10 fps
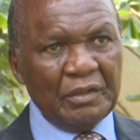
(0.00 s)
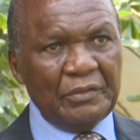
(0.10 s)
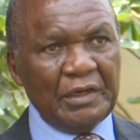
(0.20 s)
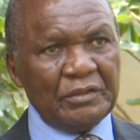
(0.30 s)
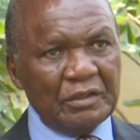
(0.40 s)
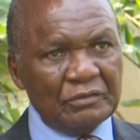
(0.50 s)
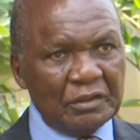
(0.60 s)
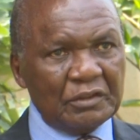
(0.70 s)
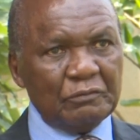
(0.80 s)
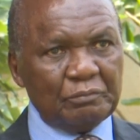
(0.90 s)
that
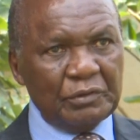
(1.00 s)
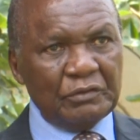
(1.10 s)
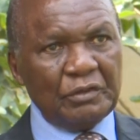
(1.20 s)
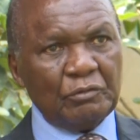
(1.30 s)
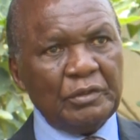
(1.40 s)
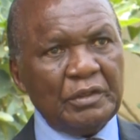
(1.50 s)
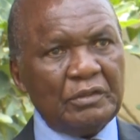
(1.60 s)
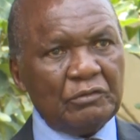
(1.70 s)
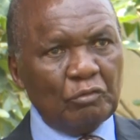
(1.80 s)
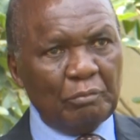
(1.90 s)
executive president, whether
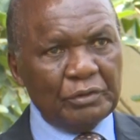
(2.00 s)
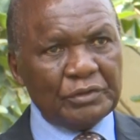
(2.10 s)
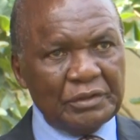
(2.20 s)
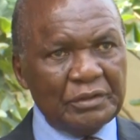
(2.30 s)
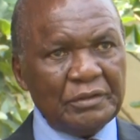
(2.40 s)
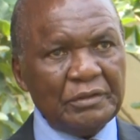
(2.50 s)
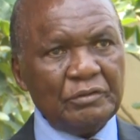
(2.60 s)
it is Obote,